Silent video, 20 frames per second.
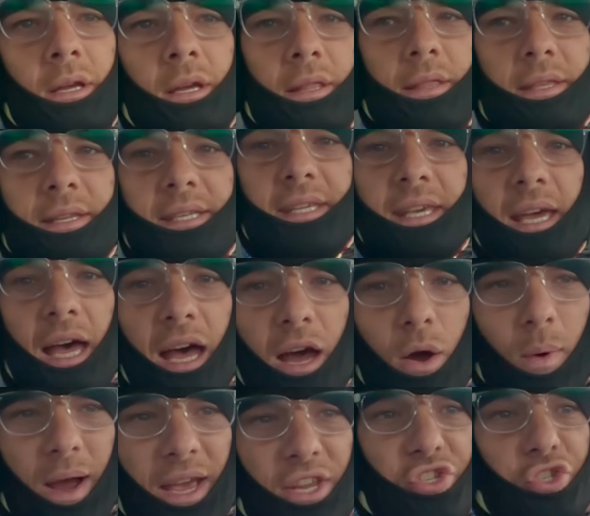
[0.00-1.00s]
This car
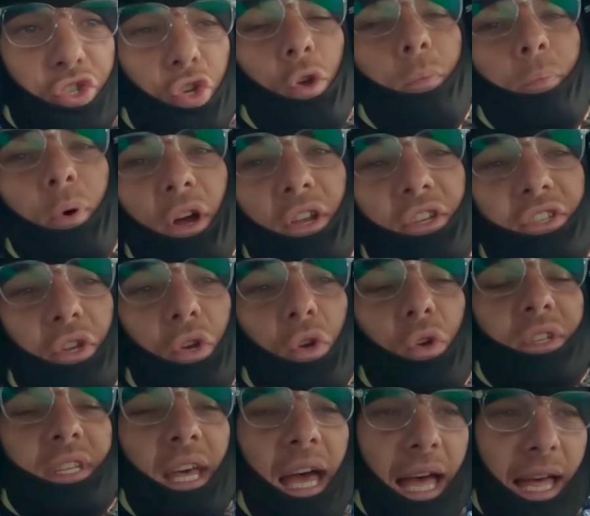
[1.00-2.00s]
weighs 2.2
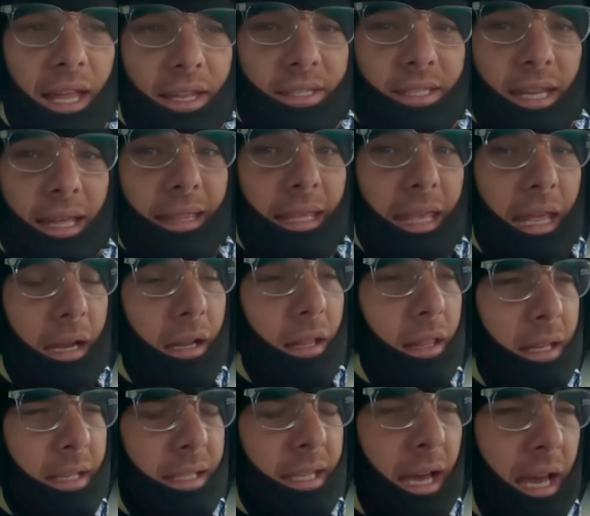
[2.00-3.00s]
tons at the end of
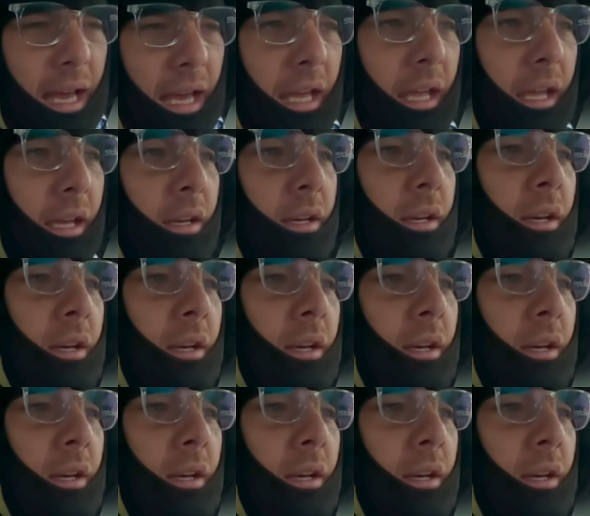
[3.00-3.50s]
the day.